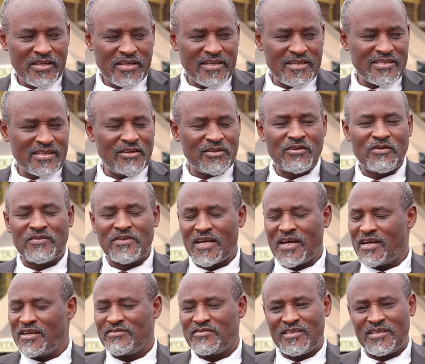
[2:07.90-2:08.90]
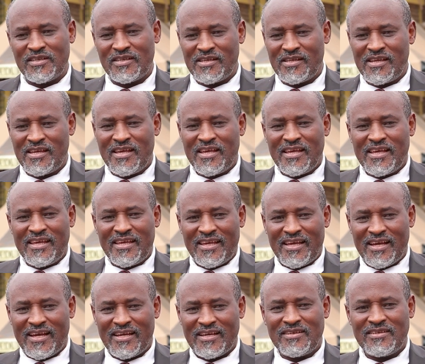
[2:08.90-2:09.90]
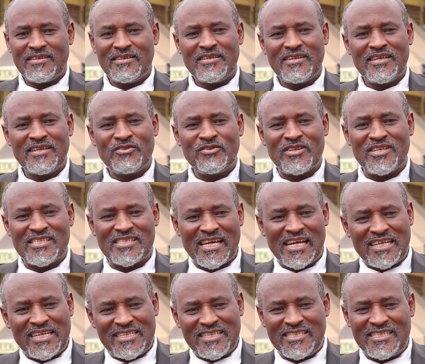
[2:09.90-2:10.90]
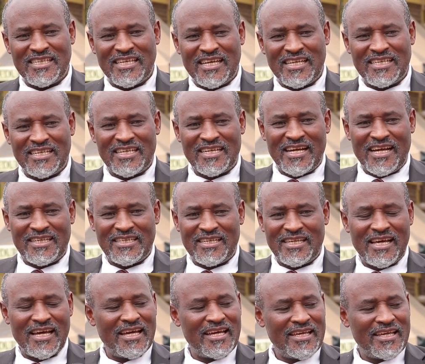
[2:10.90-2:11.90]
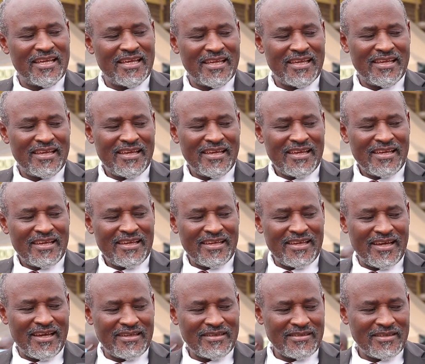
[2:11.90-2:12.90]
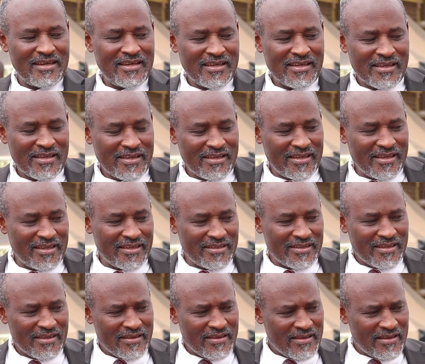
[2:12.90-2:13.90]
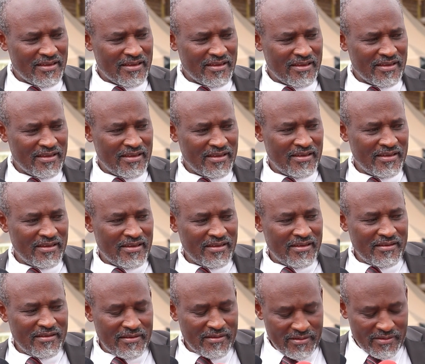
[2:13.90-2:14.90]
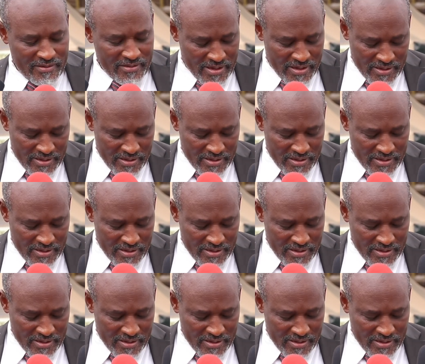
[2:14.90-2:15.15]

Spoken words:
He's out of the country. Yeah, Ringtone is a Christian. He can't lie. Yes. He went to South Africa to do what?